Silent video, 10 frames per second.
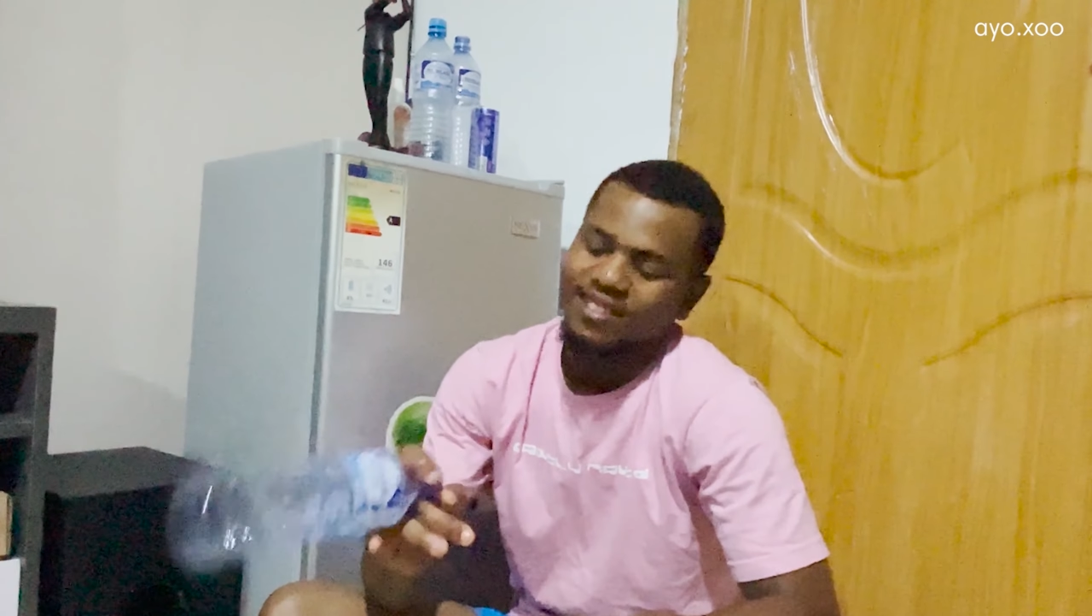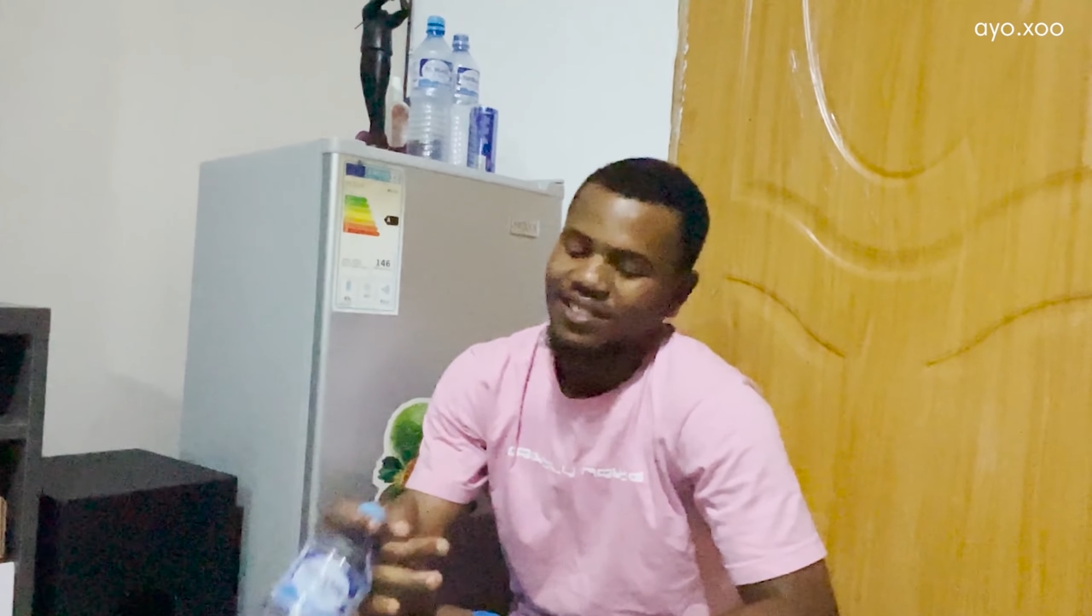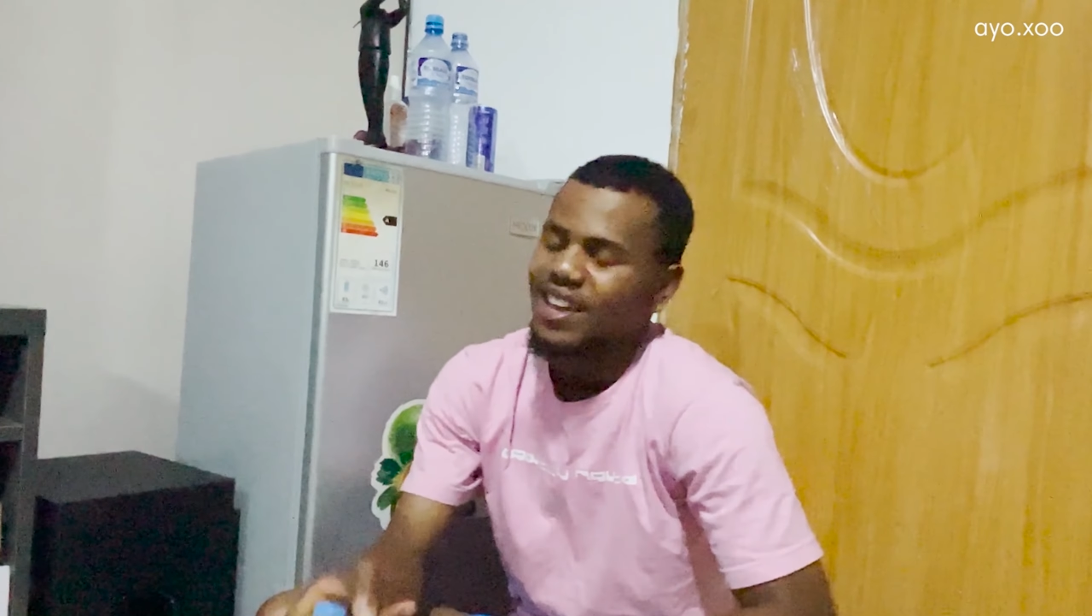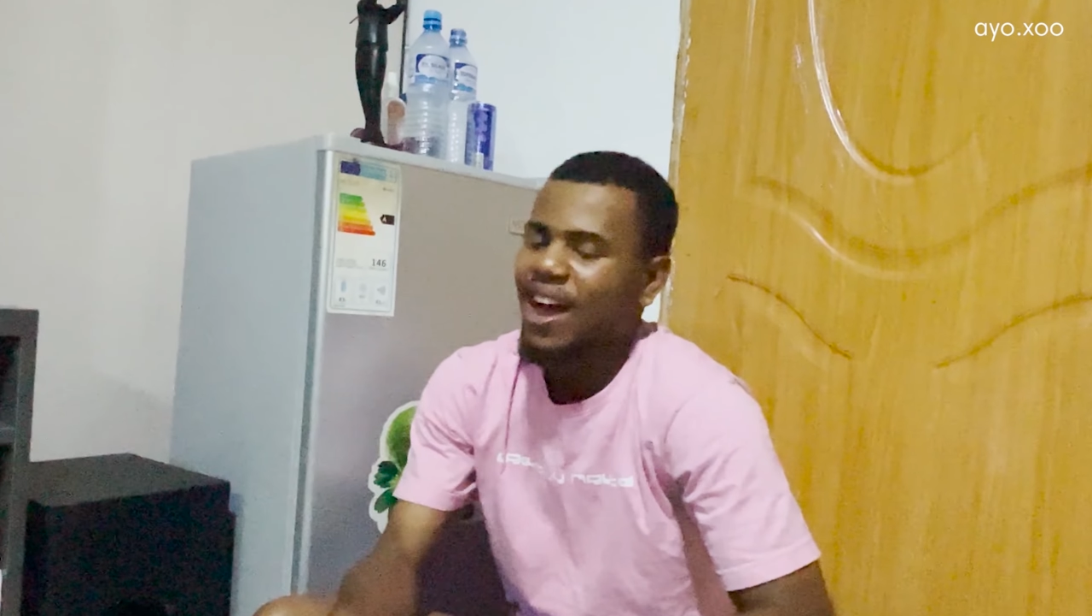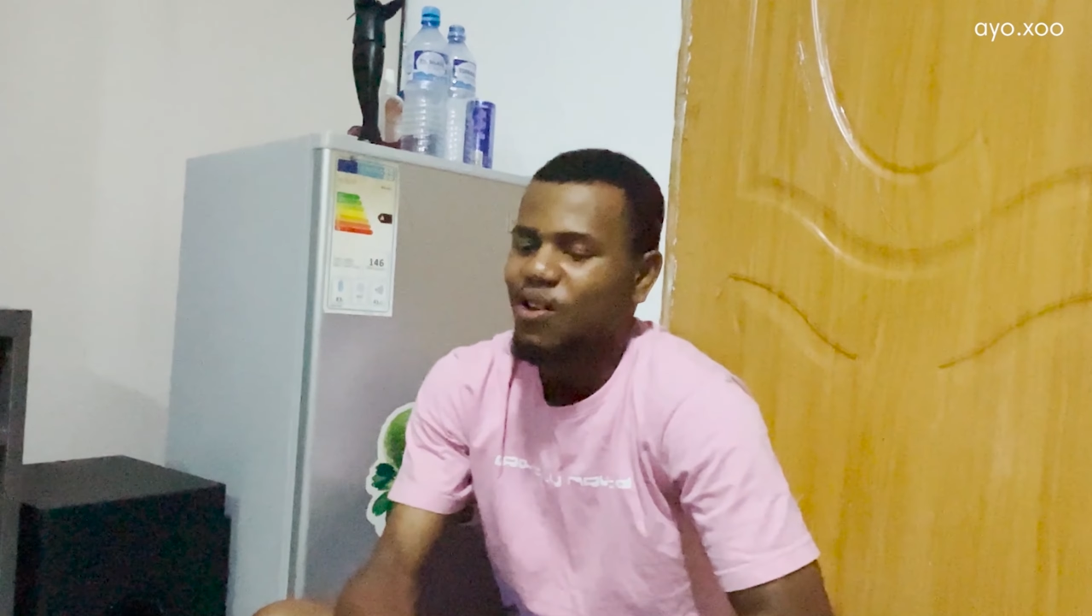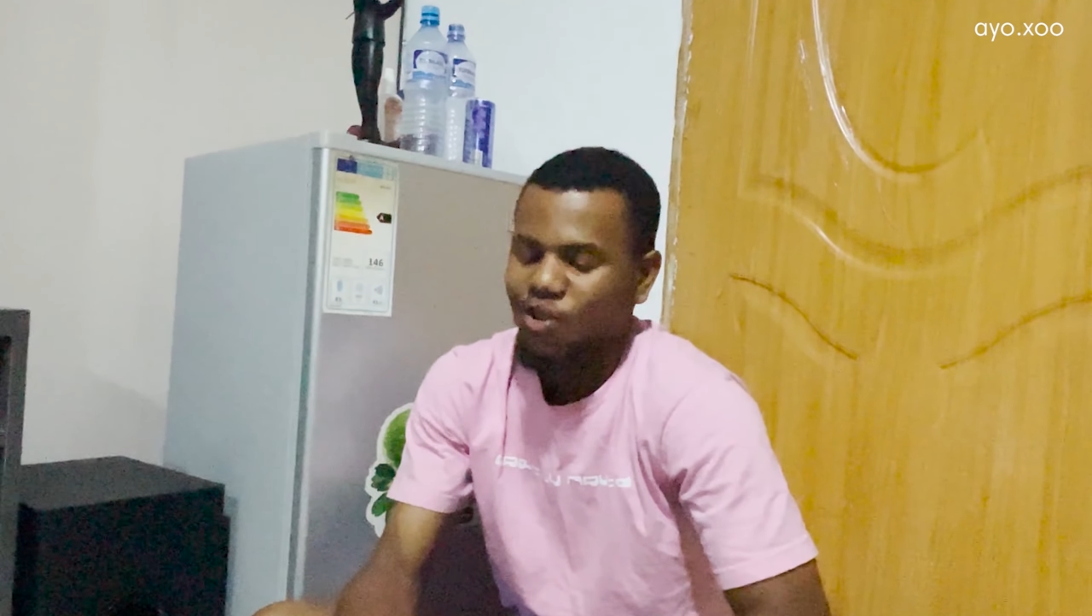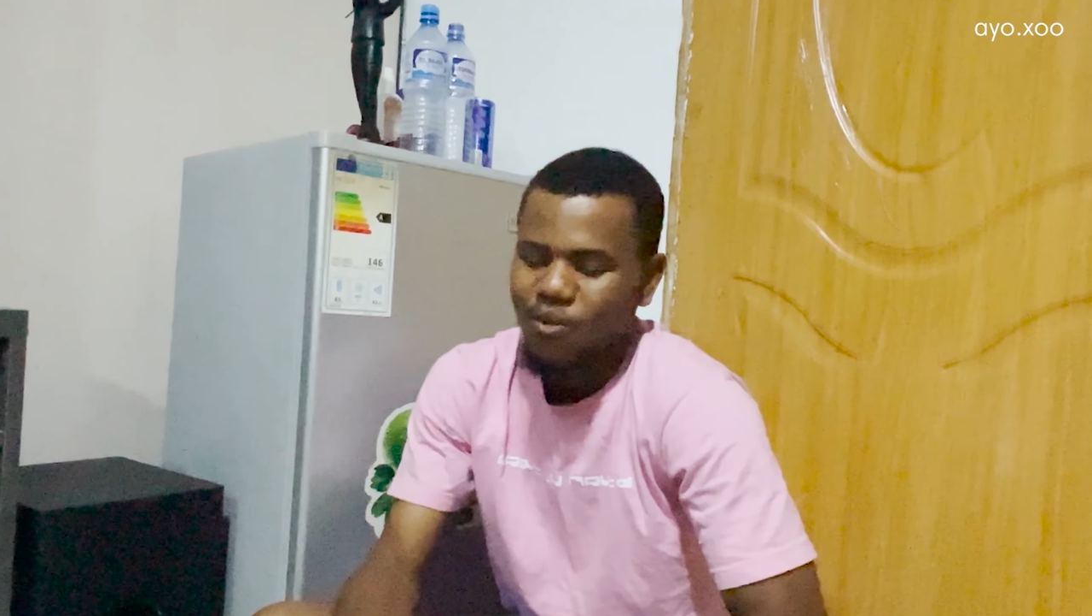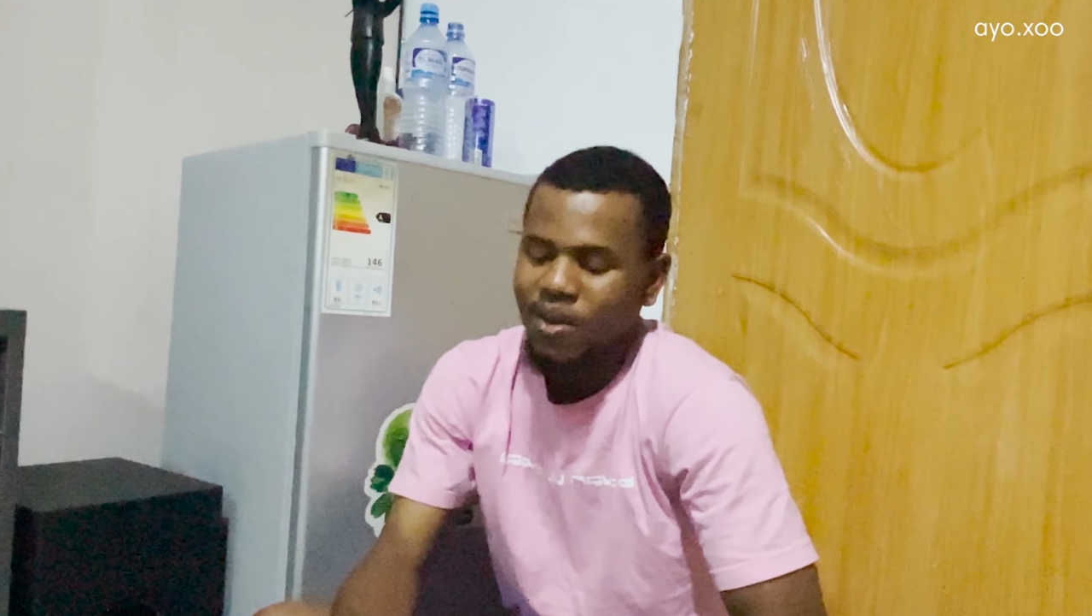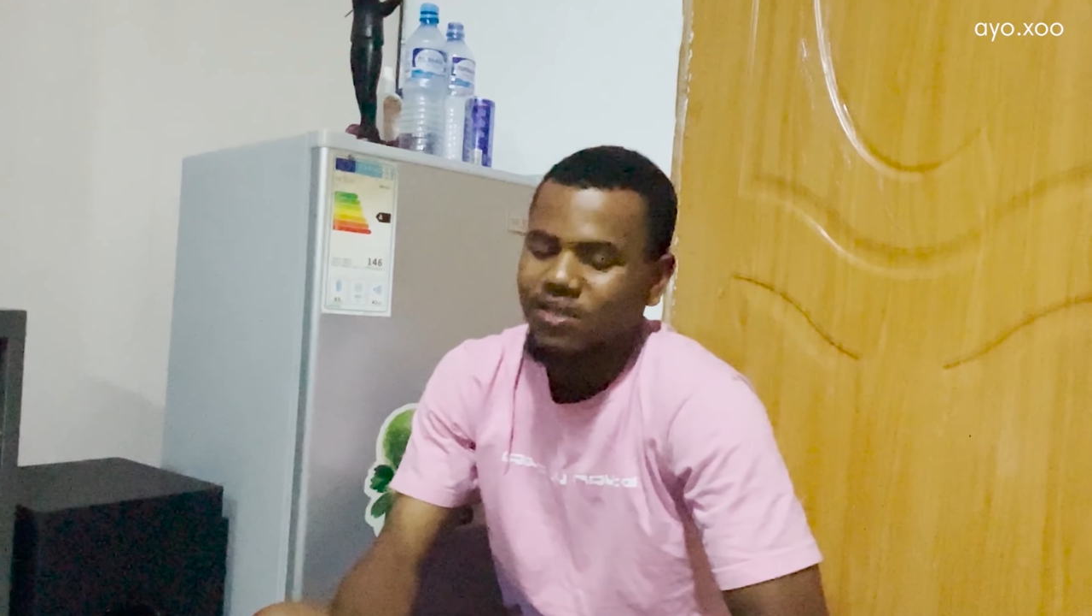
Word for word: the guy come.